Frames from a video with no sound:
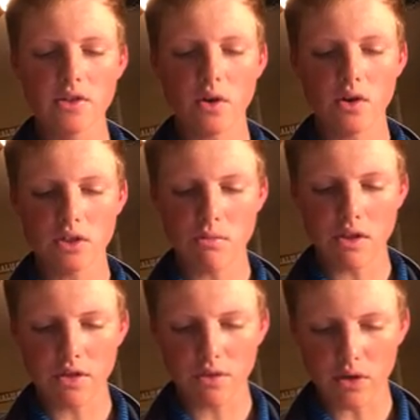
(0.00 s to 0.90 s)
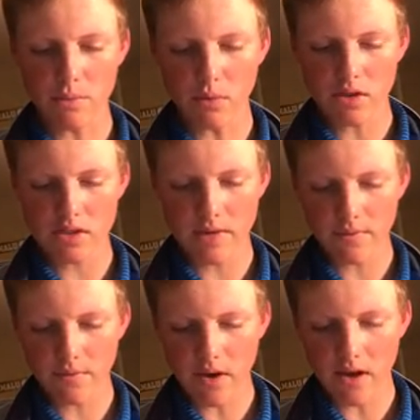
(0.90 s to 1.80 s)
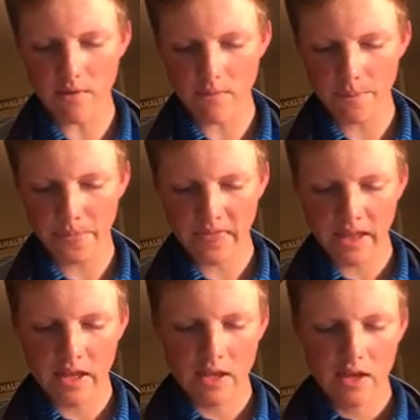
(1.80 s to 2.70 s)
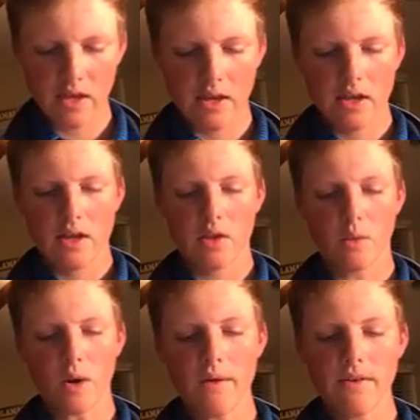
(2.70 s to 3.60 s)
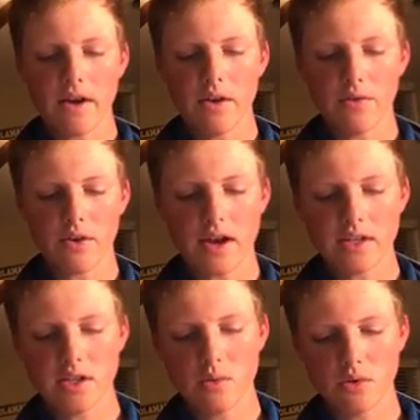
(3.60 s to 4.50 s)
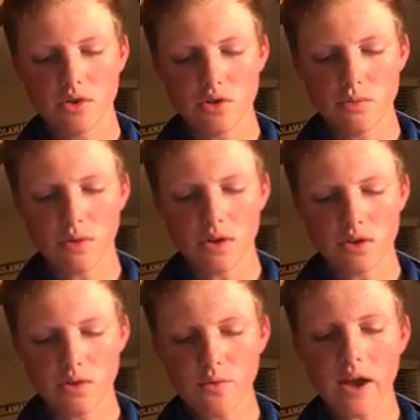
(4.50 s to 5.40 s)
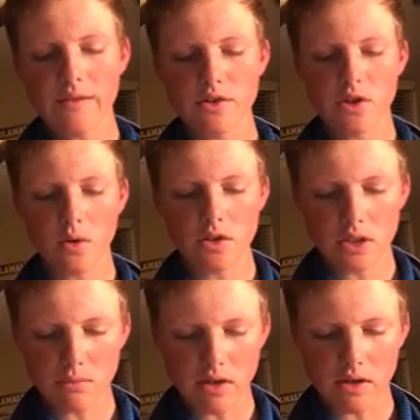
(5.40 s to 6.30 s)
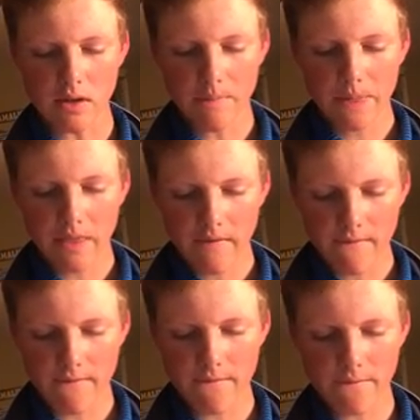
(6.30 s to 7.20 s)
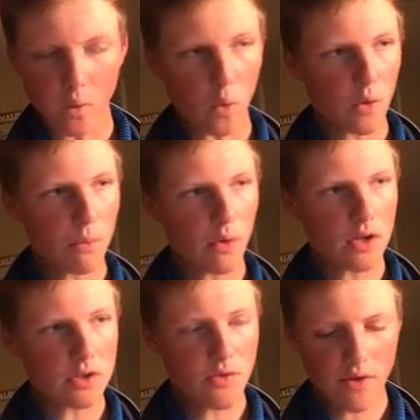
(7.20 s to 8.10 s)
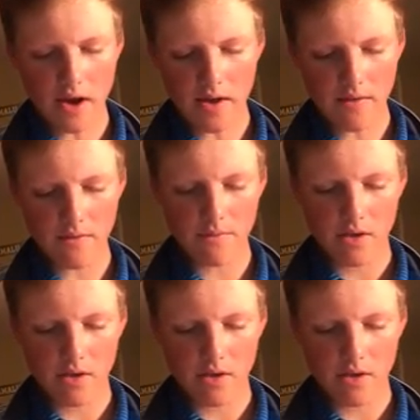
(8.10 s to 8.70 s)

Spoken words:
is going to be 3.75. The y value for x equals 2.25 is going to be 4.25.